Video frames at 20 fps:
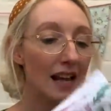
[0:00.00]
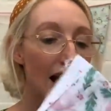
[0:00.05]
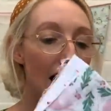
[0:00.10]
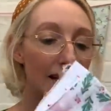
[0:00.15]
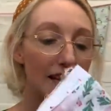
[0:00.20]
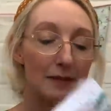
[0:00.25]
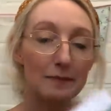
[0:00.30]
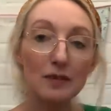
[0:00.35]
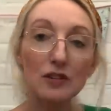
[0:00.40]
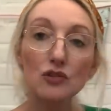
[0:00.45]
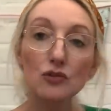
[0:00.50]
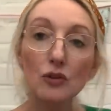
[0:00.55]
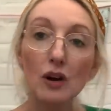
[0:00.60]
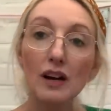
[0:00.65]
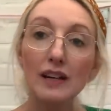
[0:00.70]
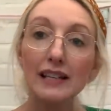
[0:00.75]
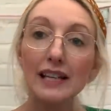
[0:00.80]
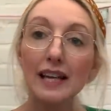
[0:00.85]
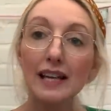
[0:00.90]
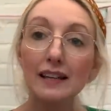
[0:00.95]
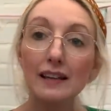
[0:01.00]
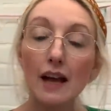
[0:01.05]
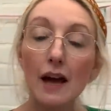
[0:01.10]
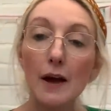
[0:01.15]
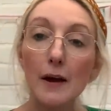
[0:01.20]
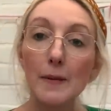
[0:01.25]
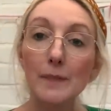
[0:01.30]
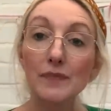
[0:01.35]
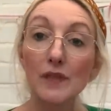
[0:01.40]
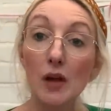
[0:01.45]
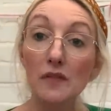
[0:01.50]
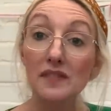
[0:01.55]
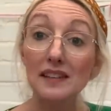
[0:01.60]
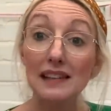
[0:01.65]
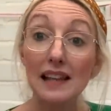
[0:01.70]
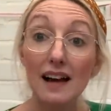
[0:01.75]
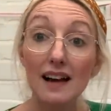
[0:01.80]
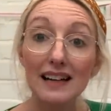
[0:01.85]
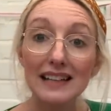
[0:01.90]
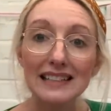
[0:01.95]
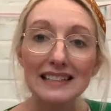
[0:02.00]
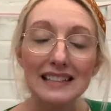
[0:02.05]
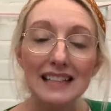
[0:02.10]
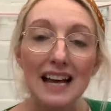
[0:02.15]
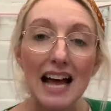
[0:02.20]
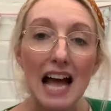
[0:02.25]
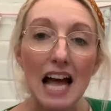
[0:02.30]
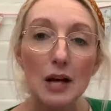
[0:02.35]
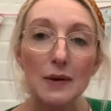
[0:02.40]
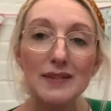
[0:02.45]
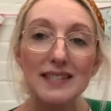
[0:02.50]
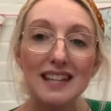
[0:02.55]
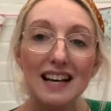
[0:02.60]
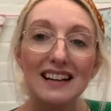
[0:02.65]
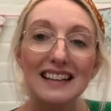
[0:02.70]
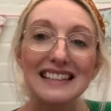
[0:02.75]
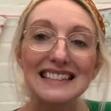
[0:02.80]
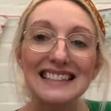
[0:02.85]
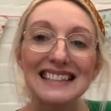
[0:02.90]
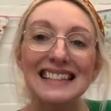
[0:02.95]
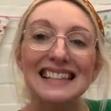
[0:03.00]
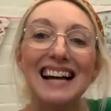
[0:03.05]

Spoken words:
and it's been drying on the line outside,